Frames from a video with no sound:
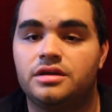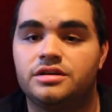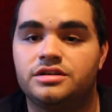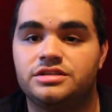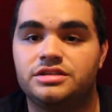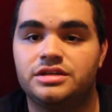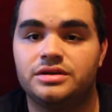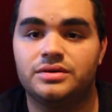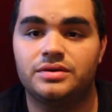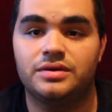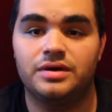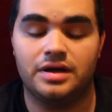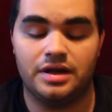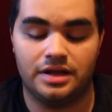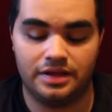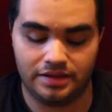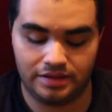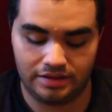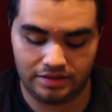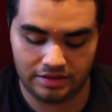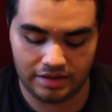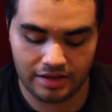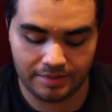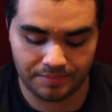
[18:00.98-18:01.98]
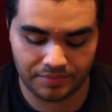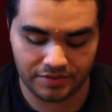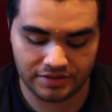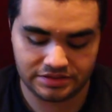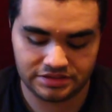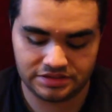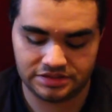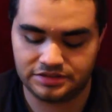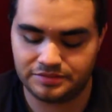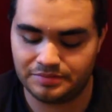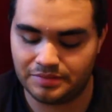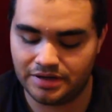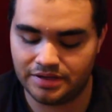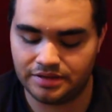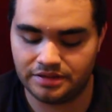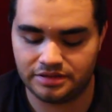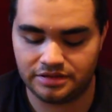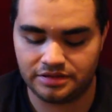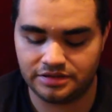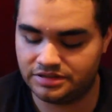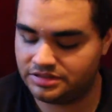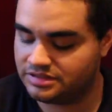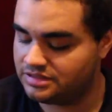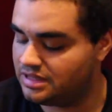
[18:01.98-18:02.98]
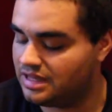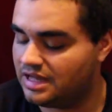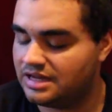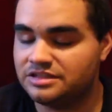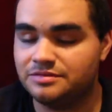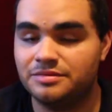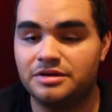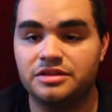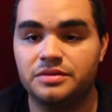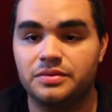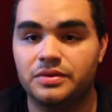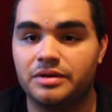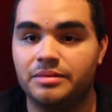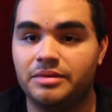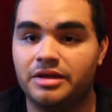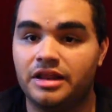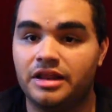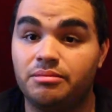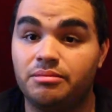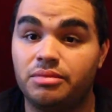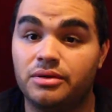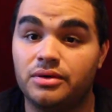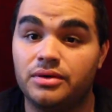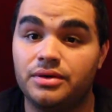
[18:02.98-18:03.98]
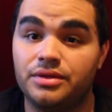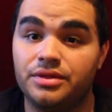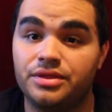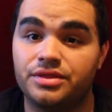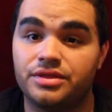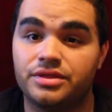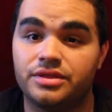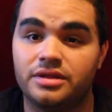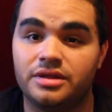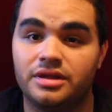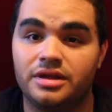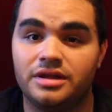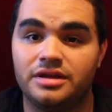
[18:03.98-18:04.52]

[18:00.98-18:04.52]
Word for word: So, yep, that's this month. This is the last month where I'm both.